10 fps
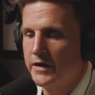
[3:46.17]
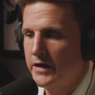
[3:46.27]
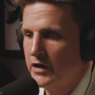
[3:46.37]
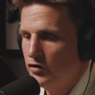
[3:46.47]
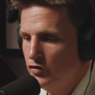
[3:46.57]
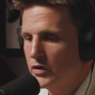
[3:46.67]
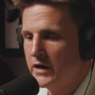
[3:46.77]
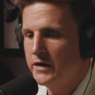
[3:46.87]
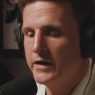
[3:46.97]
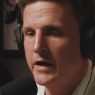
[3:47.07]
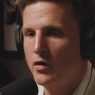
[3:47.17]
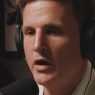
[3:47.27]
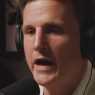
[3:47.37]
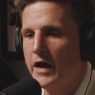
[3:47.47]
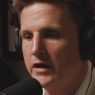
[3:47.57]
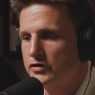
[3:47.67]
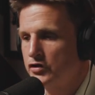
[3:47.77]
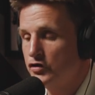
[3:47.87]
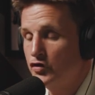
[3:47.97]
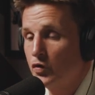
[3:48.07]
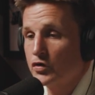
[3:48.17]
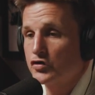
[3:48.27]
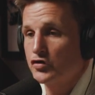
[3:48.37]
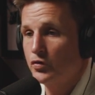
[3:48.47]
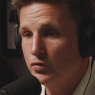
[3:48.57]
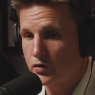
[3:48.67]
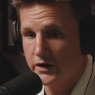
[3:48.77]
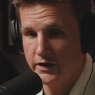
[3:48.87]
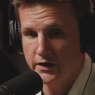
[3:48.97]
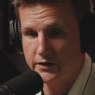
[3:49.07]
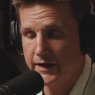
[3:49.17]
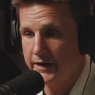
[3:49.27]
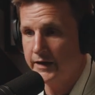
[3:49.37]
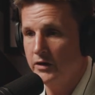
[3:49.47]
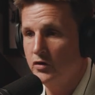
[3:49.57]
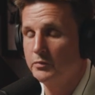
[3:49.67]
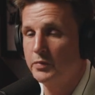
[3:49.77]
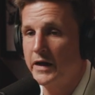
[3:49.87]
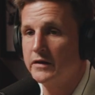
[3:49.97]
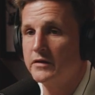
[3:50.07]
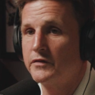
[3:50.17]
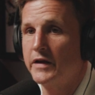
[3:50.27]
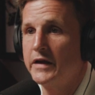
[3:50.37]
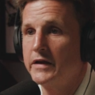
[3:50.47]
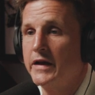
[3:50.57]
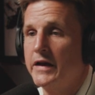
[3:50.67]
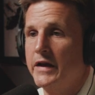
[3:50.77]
that you can now add to your toolkit that can help elevate